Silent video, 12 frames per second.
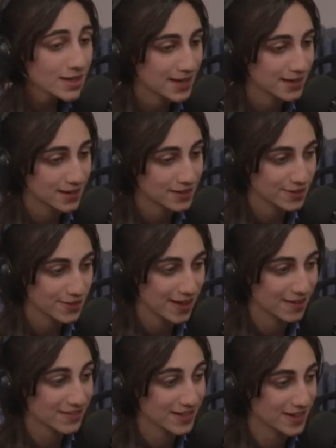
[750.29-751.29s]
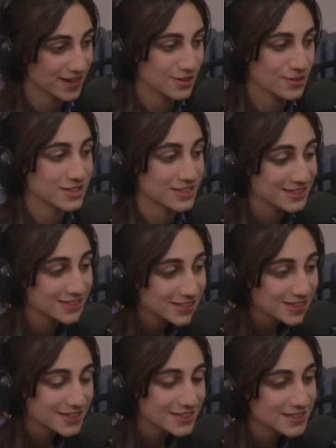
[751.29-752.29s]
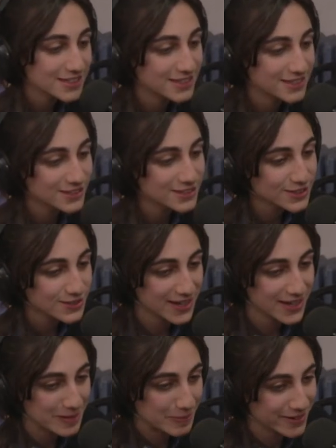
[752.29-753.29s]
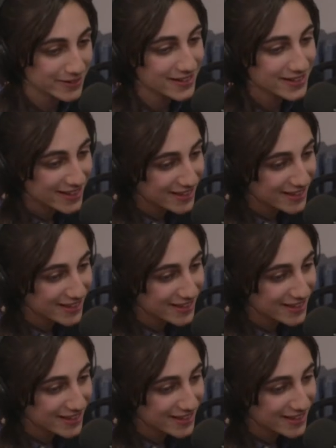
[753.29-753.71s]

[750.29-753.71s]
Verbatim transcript: And I do have like a new sing along song, so I had about